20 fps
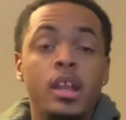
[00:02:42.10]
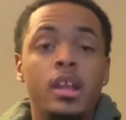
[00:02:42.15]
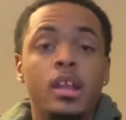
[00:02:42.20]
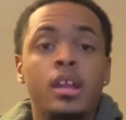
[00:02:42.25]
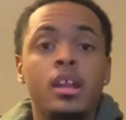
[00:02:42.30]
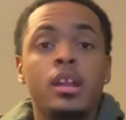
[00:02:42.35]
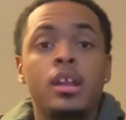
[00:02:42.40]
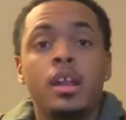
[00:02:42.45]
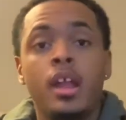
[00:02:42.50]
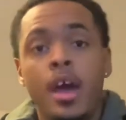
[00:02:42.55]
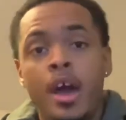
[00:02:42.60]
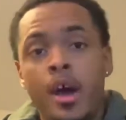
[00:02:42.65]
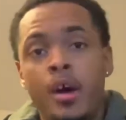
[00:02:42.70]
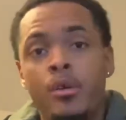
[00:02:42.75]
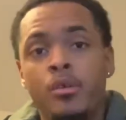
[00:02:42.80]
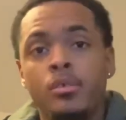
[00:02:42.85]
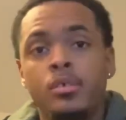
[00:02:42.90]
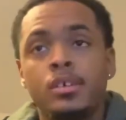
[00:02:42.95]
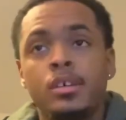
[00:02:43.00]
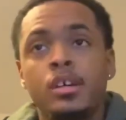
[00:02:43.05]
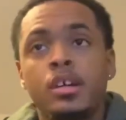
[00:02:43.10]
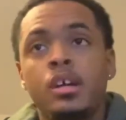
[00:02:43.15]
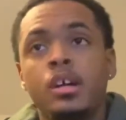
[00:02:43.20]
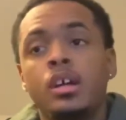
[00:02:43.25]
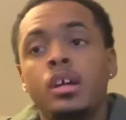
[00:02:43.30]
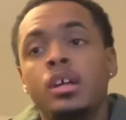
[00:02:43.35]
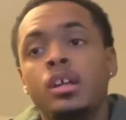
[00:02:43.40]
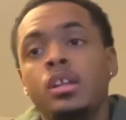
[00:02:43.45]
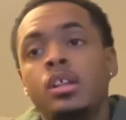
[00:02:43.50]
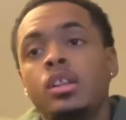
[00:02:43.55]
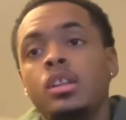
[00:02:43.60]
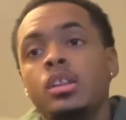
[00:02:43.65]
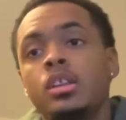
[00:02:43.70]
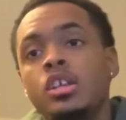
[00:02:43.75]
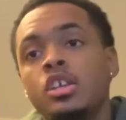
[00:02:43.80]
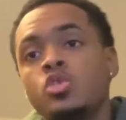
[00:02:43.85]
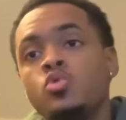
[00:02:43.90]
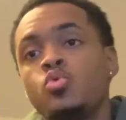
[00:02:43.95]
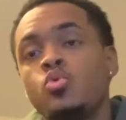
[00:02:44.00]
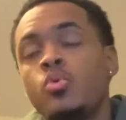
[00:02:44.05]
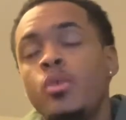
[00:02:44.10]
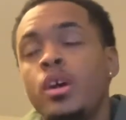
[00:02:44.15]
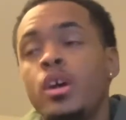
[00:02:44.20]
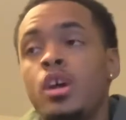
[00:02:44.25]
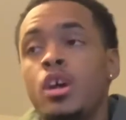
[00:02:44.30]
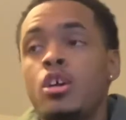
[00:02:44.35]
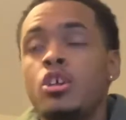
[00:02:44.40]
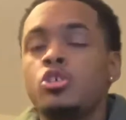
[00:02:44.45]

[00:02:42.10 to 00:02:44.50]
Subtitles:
Now, this one right here